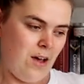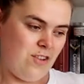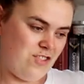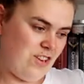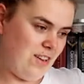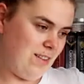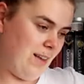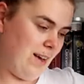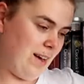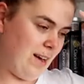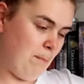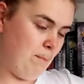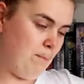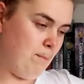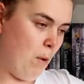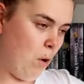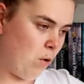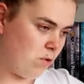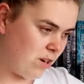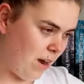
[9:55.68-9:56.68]
she's like a
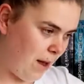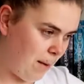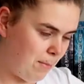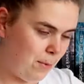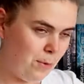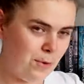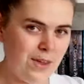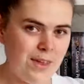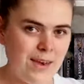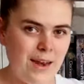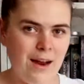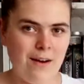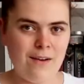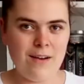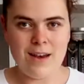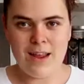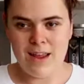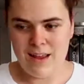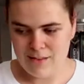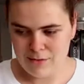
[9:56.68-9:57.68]
multi-millionaire
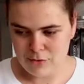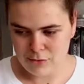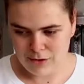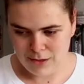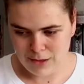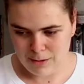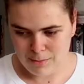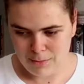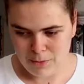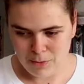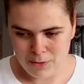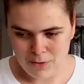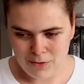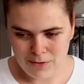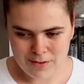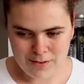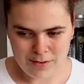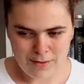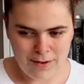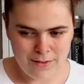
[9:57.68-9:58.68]
and he's really
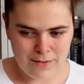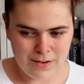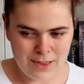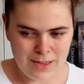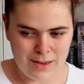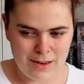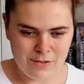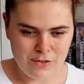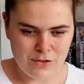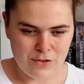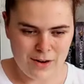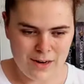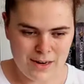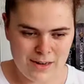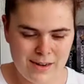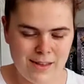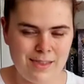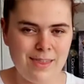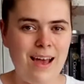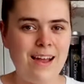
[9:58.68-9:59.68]
poor. So I really
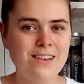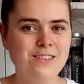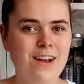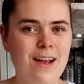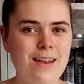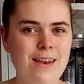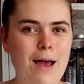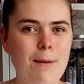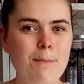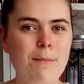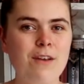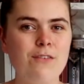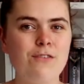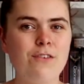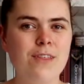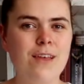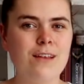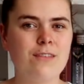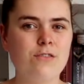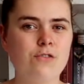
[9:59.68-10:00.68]
enjoyed that dynamic
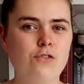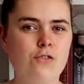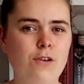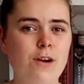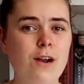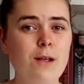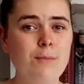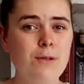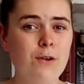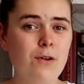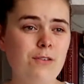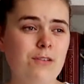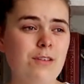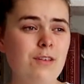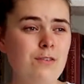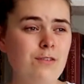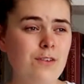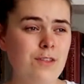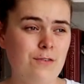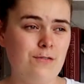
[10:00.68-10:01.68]
for their story, but
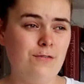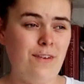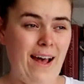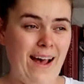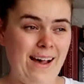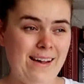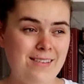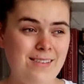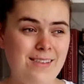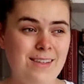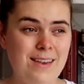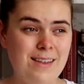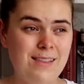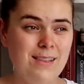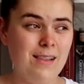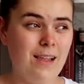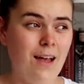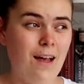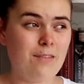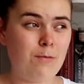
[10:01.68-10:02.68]
also for the fact that in
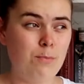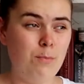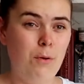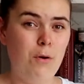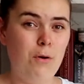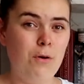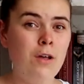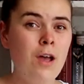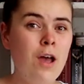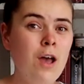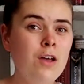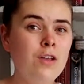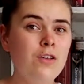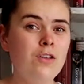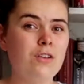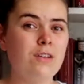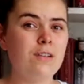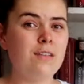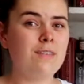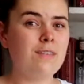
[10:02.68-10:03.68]
the last book,
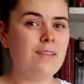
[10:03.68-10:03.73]
you could